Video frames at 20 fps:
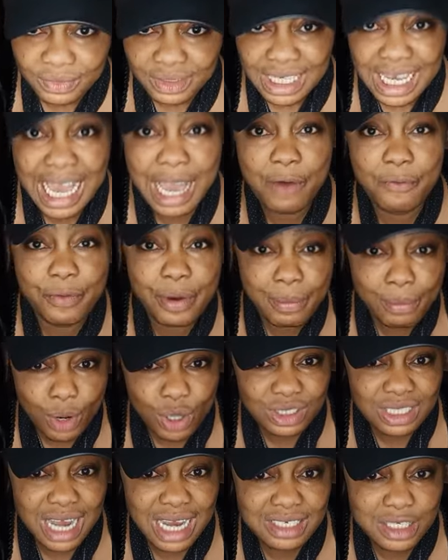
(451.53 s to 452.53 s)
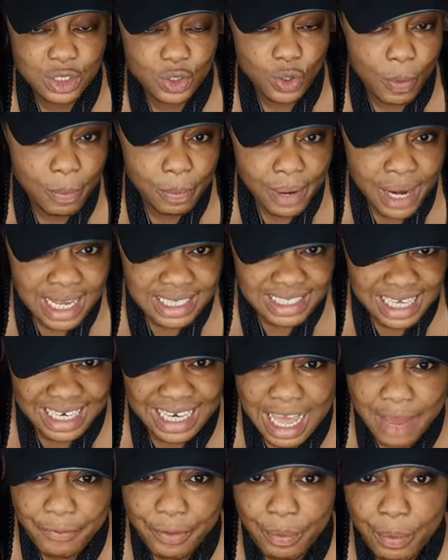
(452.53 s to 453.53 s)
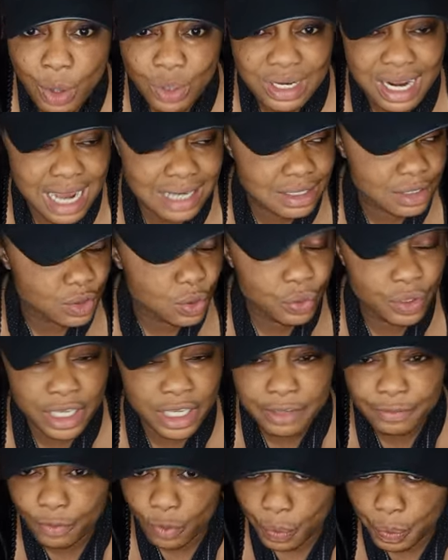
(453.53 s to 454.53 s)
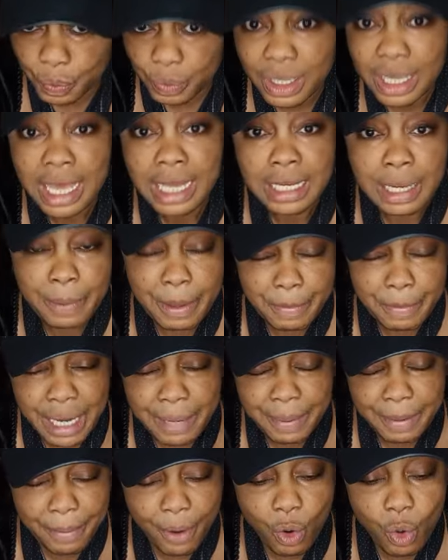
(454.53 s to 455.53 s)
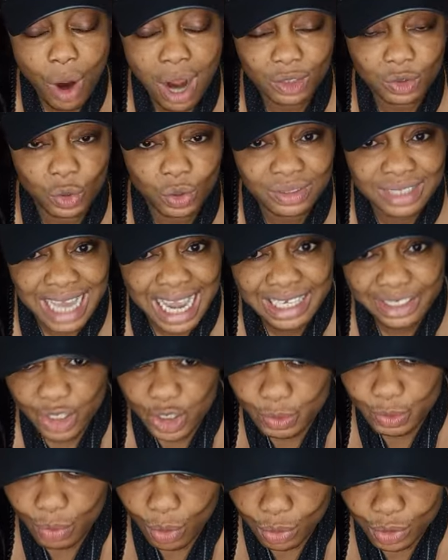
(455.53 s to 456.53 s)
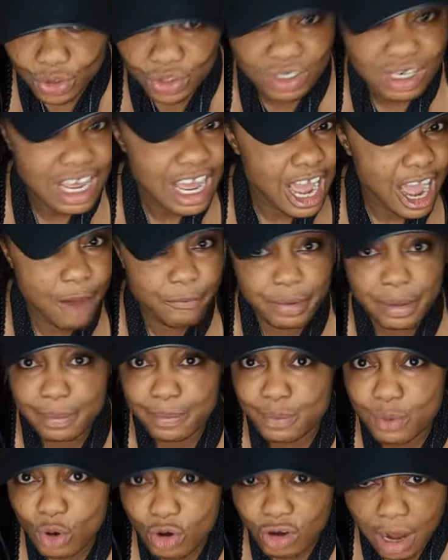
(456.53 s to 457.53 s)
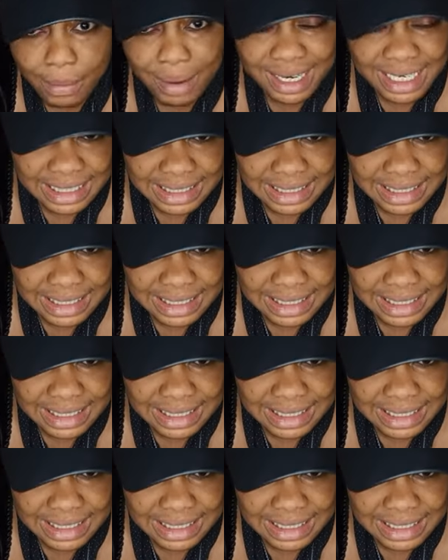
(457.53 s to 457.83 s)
Every month has its own blessing and every month has its own evil. The people who are to die in this month have been programmed by the